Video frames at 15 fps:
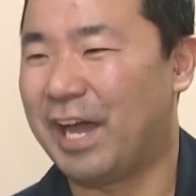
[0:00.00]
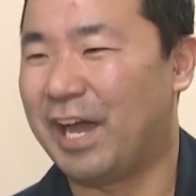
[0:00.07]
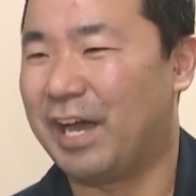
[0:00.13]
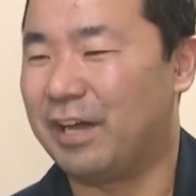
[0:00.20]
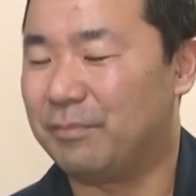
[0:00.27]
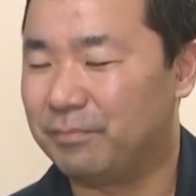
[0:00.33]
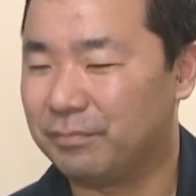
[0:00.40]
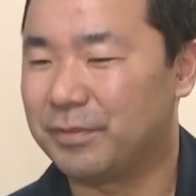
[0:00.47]

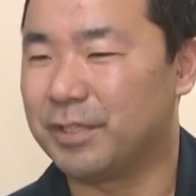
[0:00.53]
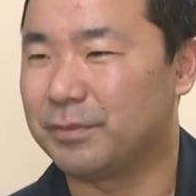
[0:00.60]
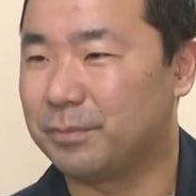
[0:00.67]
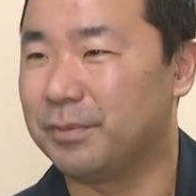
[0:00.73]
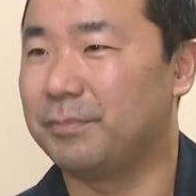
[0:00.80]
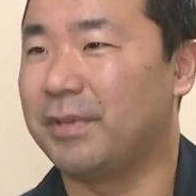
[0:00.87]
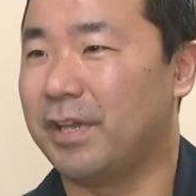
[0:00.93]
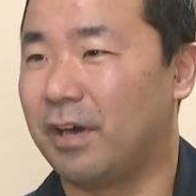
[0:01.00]
um, this
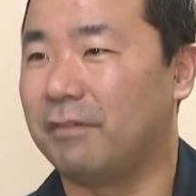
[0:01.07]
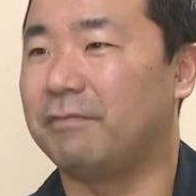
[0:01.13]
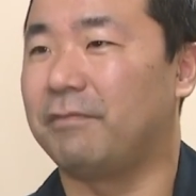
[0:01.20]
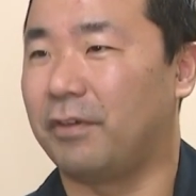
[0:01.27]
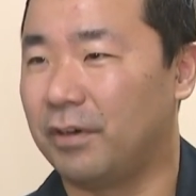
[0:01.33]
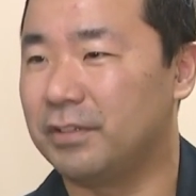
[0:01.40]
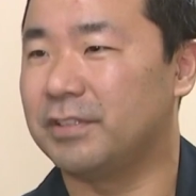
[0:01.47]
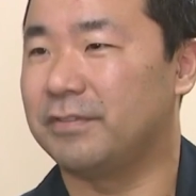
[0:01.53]
would be our
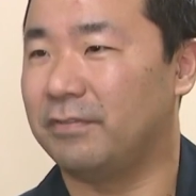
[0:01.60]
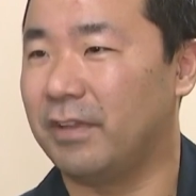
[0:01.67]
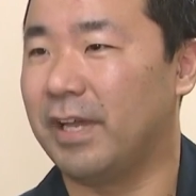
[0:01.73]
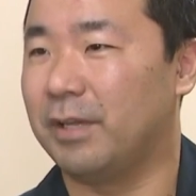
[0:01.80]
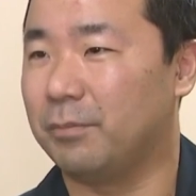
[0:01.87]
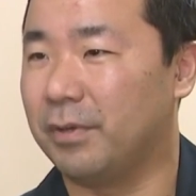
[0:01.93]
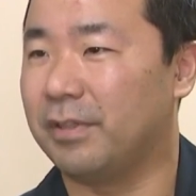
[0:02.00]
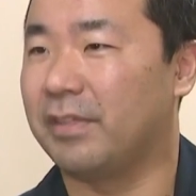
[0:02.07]
first
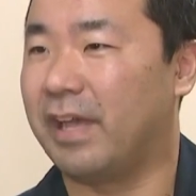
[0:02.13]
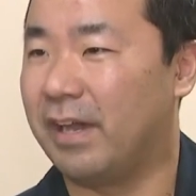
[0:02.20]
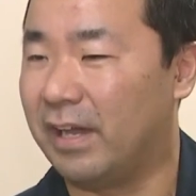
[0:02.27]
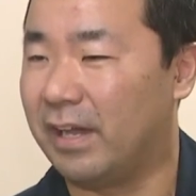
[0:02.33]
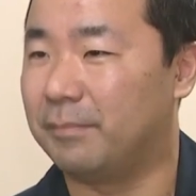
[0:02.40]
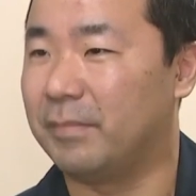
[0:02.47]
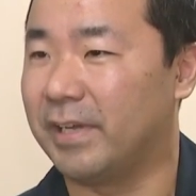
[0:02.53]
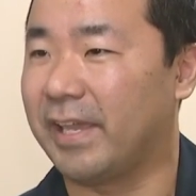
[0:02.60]
flight with
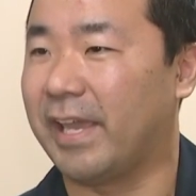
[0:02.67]
uh, a